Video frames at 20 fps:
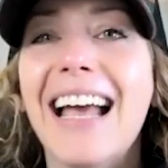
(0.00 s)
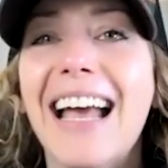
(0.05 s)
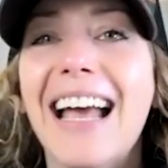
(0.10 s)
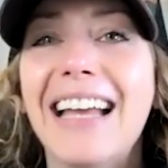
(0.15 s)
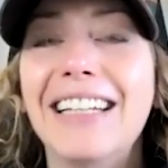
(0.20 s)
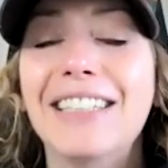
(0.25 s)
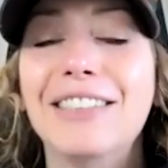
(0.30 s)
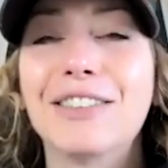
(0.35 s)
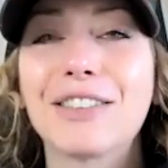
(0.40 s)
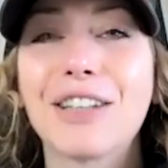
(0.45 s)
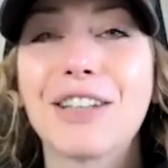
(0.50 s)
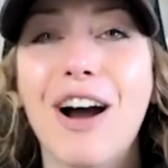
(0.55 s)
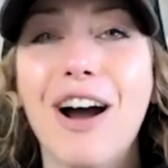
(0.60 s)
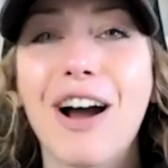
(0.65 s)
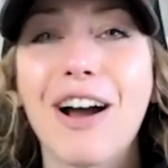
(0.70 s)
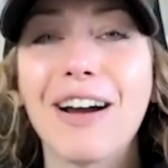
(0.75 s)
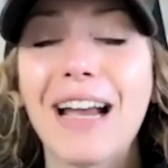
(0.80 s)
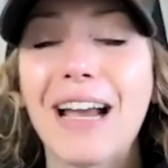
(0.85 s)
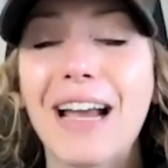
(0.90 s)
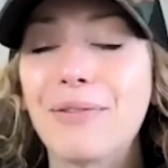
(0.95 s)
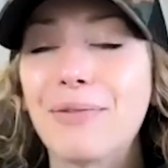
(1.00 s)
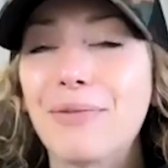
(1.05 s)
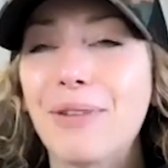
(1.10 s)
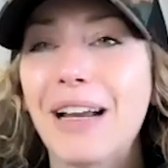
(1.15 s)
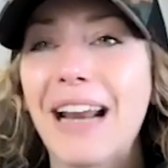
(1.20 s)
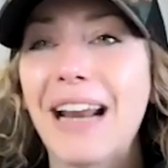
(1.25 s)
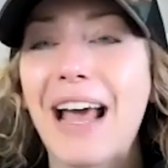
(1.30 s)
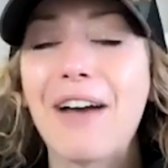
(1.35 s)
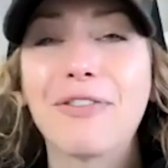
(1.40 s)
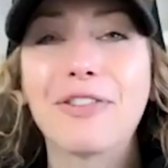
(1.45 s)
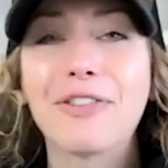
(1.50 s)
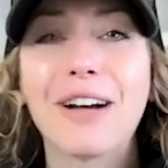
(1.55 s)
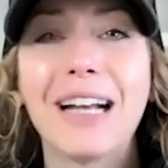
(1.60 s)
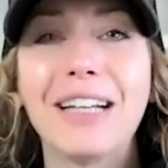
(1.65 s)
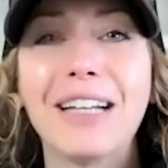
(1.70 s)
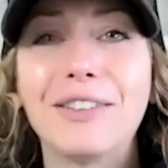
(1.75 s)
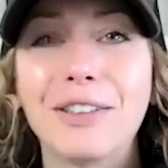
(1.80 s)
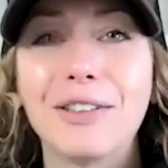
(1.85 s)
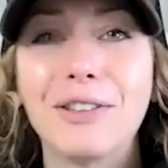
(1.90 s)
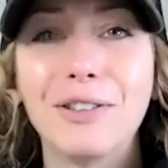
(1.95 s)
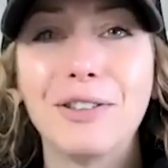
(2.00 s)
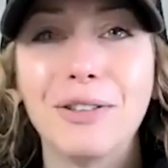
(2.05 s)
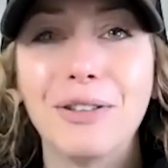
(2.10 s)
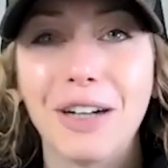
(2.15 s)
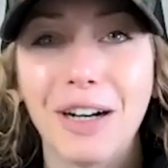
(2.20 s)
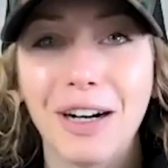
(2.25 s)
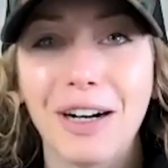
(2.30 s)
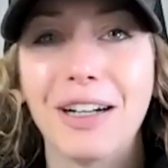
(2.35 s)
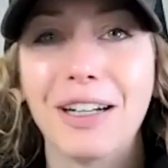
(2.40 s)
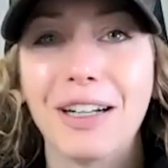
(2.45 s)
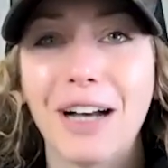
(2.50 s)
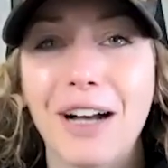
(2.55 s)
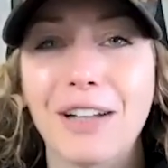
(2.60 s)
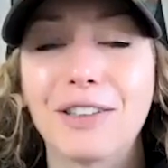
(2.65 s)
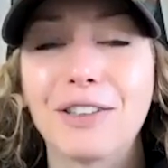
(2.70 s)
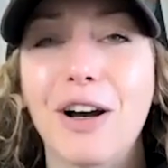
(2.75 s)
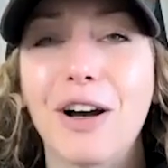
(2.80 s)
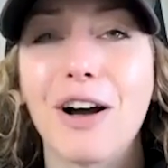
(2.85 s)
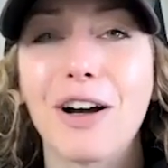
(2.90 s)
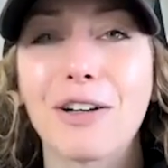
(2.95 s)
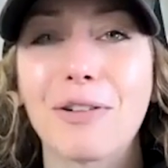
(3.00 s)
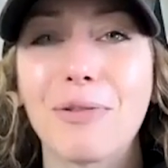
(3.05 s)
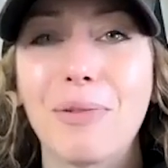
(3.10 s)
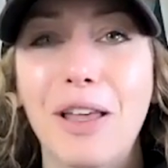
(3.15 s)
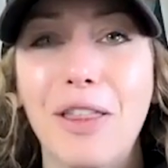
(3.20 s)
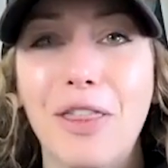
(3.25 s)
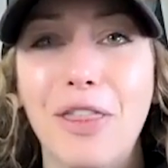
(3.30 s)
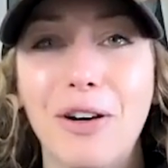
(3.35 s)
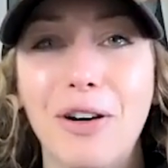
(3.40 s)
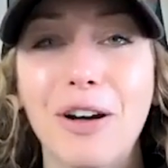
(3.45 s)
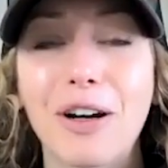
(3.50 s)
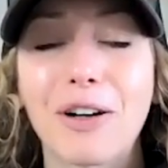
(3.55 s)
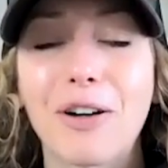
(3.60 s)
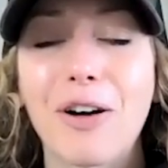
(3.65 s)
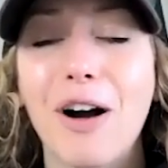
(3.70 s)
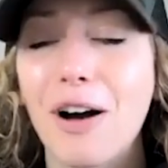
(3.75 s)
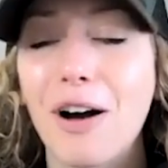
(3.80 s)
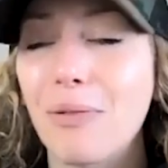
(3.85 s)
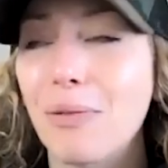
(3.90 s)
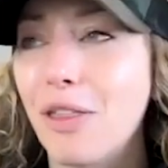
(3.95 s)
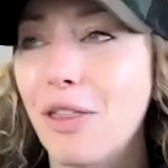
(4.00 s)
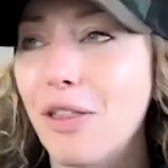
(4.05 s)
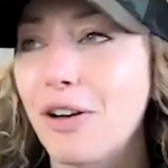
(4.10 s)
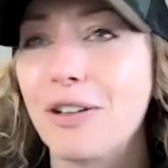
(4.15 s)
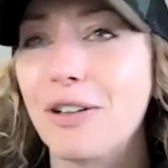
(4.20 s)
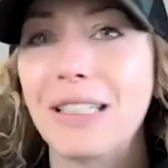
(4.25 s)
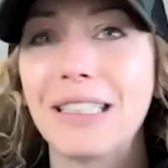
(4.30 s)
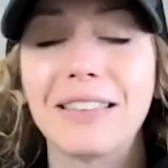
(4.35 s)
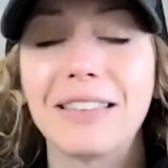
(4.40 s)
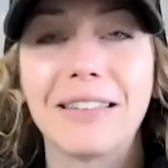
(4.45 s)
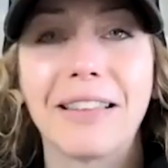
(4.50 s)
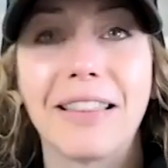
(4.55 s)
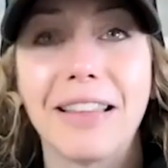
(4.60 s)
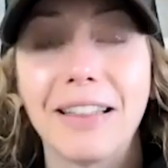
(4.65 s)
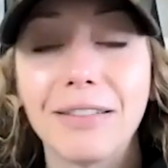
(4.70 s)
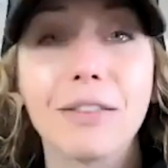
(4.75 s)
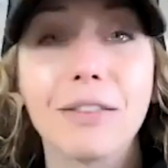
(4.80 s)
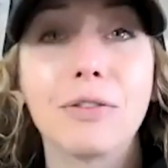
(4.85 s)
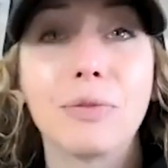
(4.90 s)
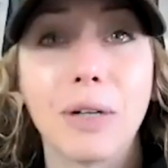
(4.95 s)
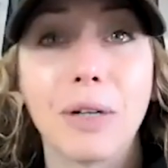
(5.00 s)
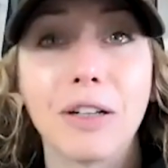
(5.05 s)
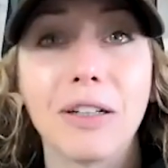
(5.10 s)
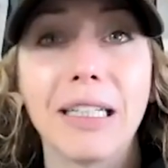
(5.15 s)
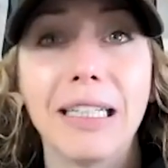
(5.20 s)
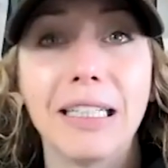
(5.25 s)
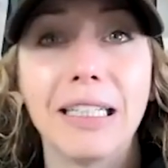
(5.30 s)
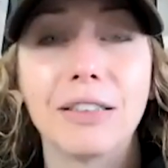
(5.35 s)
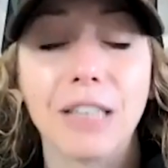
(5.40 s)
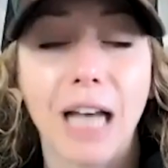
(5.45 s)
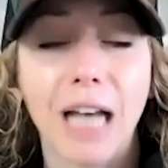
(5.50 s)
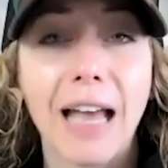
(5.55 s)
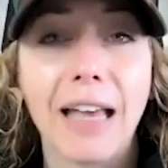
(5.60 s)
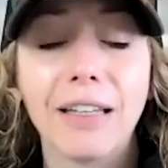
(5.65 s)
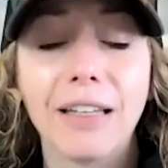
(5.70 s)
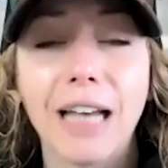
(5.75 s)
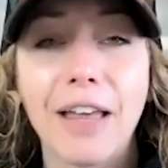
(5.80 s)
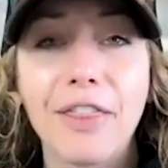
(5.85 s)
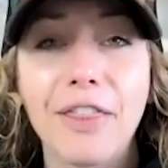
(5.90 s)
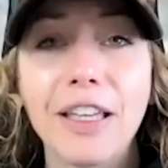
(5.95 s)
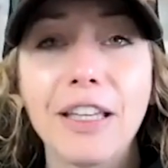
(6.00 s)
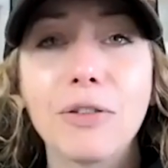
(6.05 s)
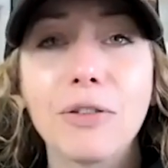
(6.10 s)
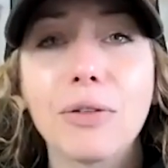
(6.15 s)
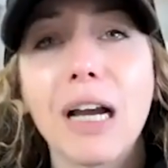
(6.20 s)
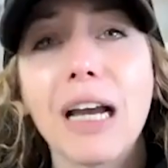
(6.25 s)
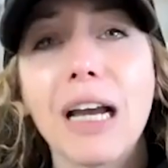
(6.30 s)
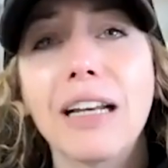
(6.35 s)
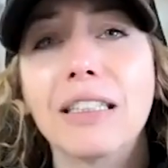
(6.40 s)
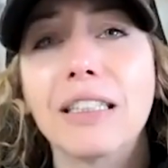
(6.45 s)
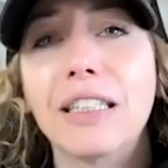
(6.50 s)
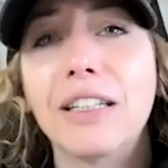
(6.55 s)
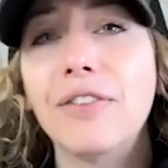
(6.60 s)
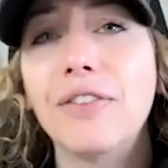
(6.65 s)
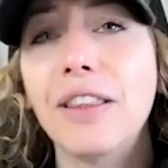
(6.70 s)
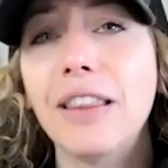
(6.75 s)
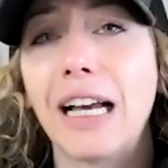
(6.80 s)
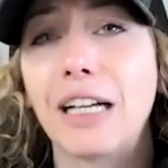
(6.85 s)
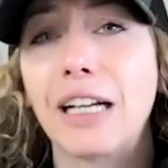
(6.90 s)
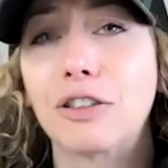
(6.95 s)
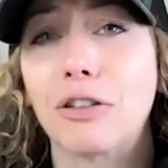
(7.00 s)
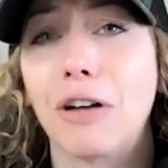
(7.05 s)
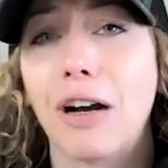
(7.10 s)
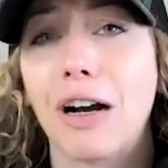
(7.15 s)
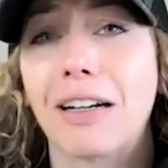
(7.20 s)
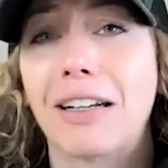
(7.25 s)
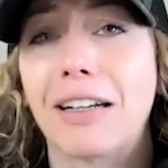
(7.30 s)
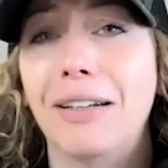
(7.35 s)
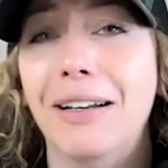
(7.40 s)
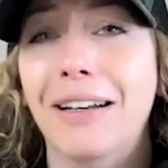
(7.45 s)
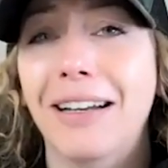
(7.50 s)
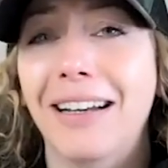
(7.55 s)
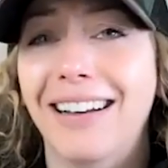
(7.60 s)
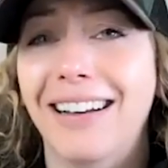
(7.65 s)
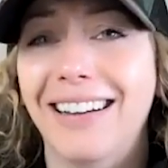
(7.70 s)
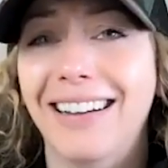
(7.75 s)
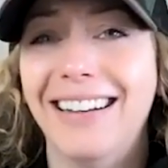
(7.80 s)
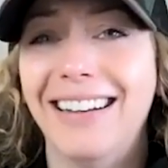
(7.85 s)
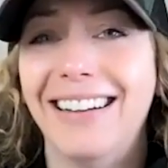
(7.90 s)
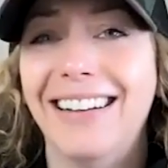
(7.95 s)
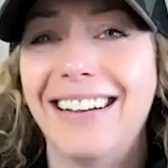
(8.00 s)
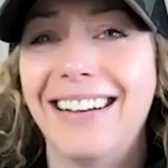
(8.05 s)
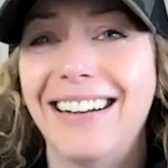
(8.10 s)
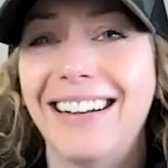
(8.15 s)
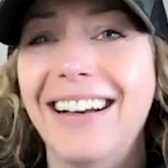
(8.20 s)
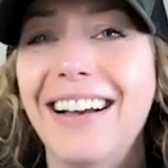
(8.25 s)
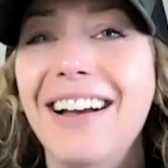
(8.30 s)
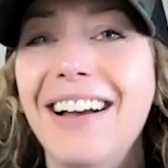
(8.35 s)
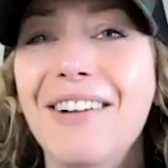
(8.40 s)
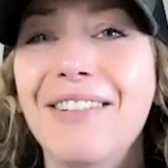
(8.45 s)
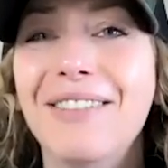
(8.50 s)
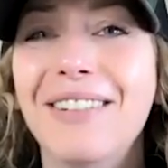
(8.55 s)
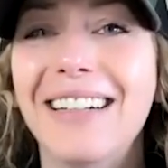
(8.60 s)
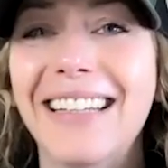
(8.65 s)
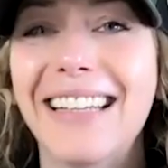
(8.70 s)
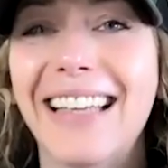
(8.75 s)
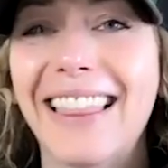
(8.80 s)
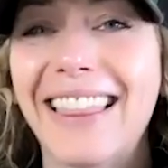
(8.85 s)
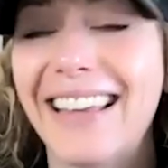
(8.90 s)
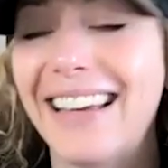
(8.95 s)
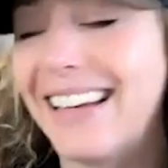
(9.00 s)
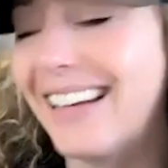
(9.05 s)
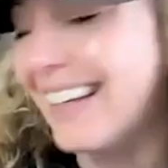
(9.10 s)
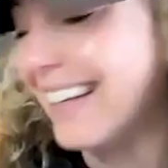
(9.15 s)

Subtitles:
And his car. And whenever I do a talk with or a call with Ernest, this is where he is. I think you kind of live in that truck. What do you think?